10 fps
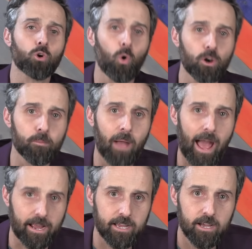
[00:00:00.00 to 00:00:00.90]

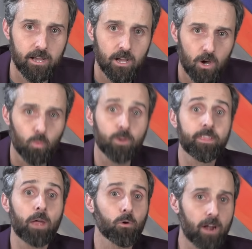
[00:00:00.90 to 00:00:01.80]
quarterback, when
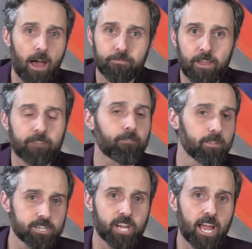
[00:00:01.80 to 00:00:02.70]
they were out there
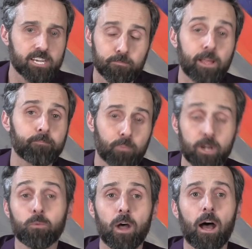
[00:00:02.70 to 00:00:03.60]
for the Jags, played
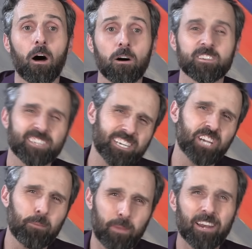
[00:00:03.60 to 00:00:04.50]
pretty well.
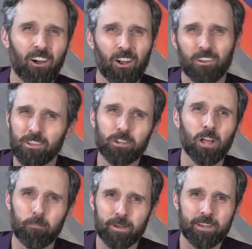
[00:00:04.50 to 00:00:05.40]
CJ beat hard, a
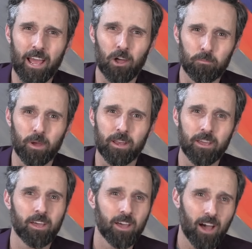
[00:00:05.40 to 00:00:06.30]
little up and down, but